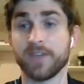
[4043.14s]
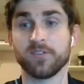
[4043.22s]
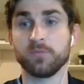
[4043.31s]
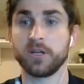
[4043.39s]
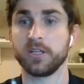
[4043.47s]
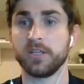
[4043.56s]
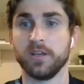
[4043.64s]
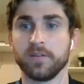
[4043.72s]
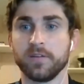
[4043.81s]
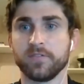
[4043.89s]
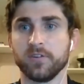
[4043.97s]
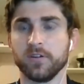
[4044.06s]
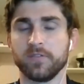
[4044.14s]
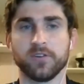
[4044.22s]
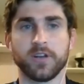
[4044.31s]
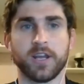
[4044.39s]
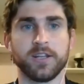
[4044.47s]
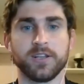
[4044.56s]
thank everybody here for
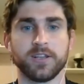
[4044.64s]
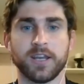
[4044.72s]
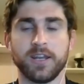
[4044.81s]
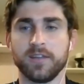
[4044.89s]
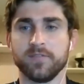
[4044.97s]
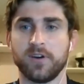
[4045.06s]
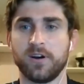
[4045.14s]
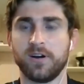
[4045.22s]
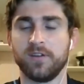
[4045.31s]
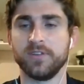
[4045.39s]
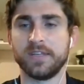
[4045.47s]
for getting getting involved.